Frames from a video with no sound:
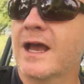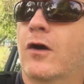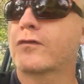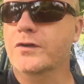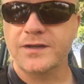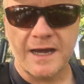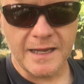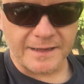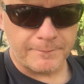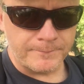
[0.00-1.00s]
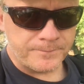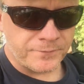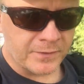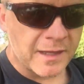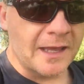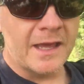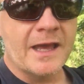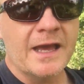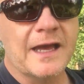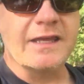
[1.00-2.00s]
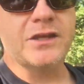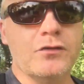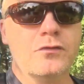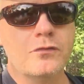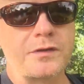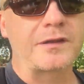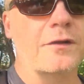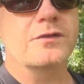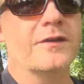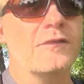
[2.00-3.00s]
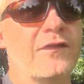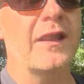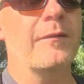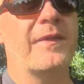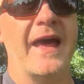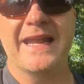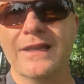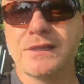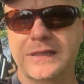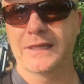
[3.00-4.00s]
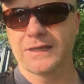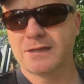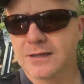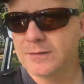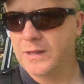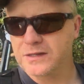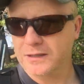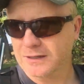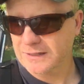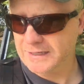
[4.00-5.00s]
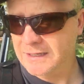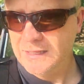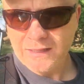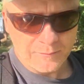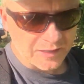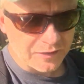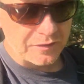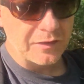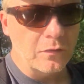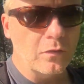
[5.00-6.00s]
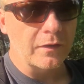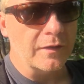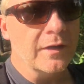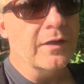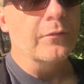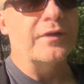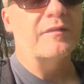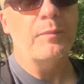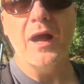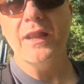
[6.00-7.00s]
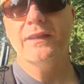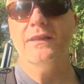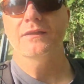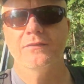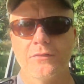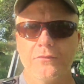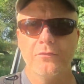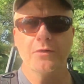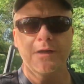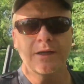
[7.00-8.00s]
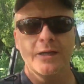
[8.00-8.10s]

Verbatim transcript: Over time, you start to develop that instinct basically because you're responding to